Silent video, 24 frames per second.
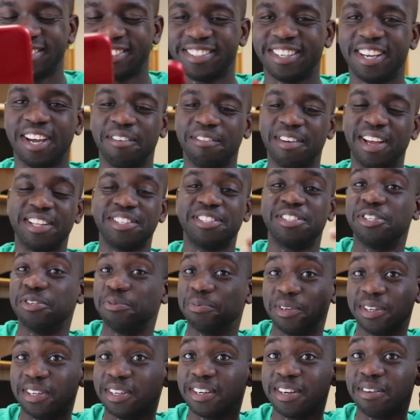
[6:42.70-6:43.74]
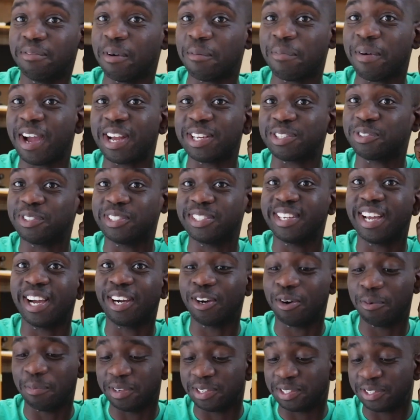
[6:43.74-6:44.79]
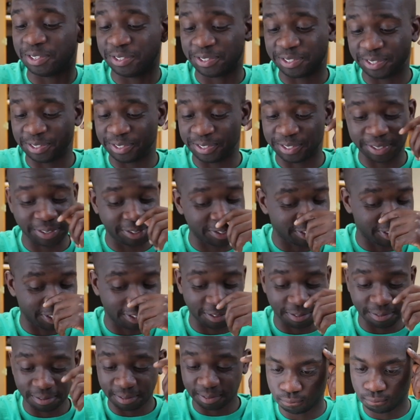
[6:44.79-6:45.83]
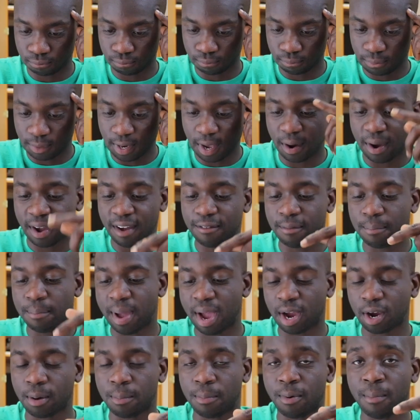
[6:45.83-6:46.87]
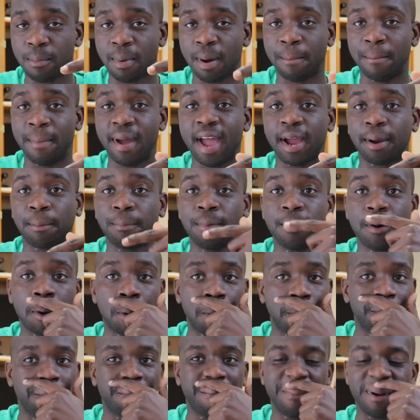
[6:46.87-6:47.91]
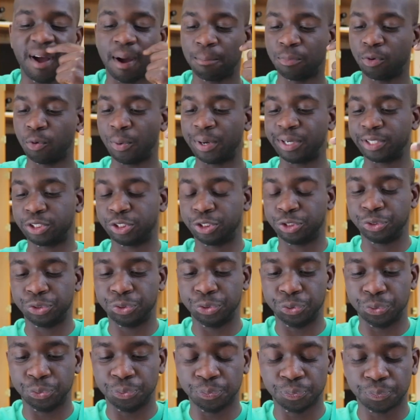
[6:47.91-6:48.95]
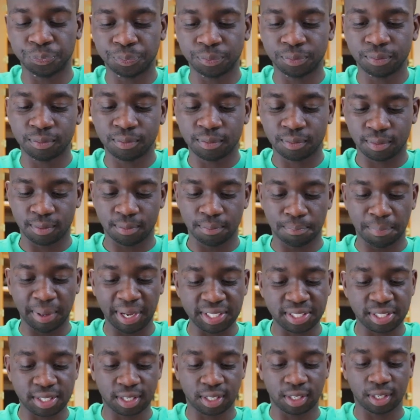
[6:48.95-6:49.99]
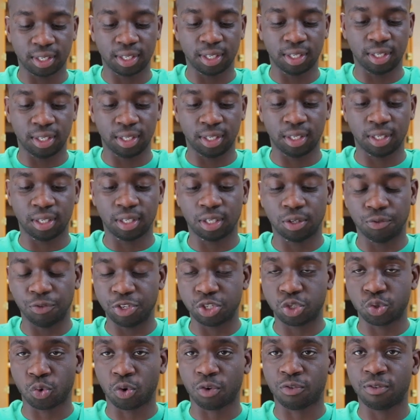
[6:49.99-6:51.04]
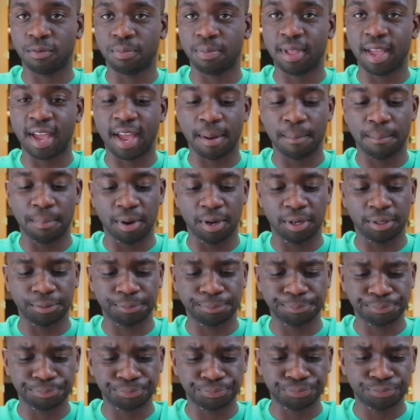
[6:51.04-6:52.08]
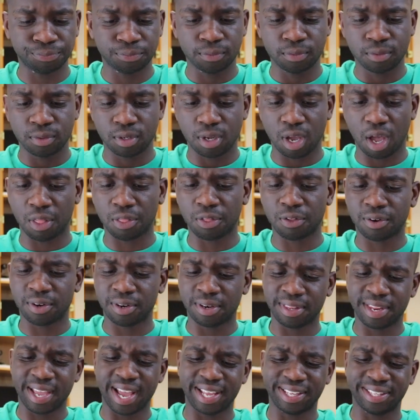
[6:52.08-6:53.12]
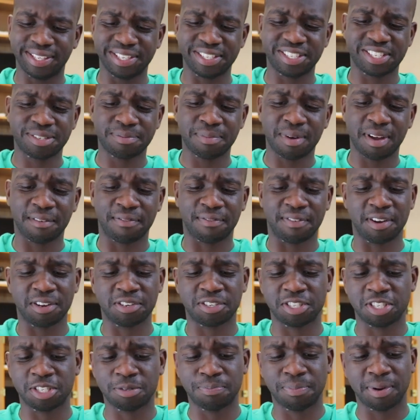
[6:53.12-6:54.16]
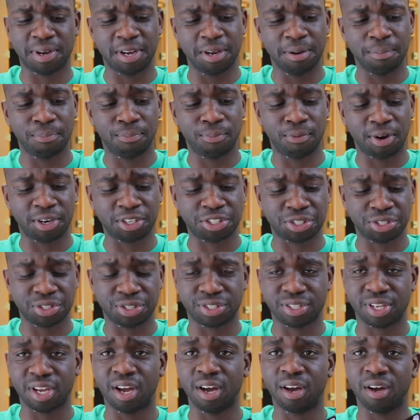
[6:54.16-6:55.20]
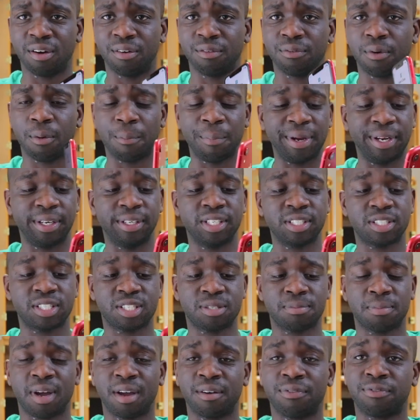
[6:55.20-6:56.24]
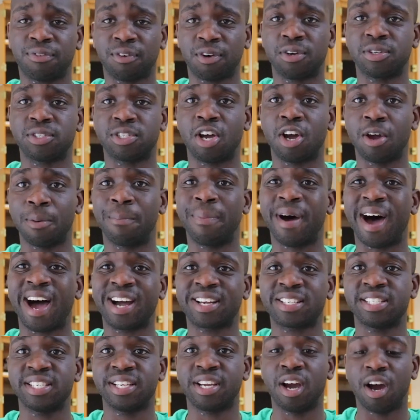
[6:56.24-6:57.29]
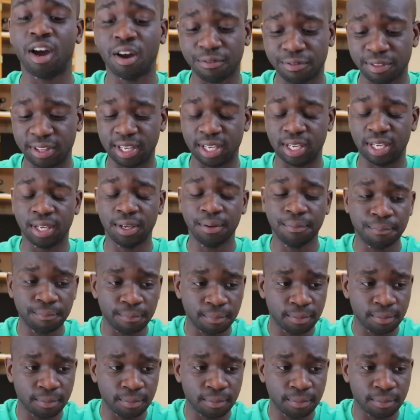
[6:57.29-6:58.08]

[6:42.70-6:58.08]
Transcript: No, I'm not stupid. My password is not gonna be 0000. Now I have a backup on my MacBook. I'm going to basically restore from that, but other than that, this is my first impressions of, this is my first unboxing of the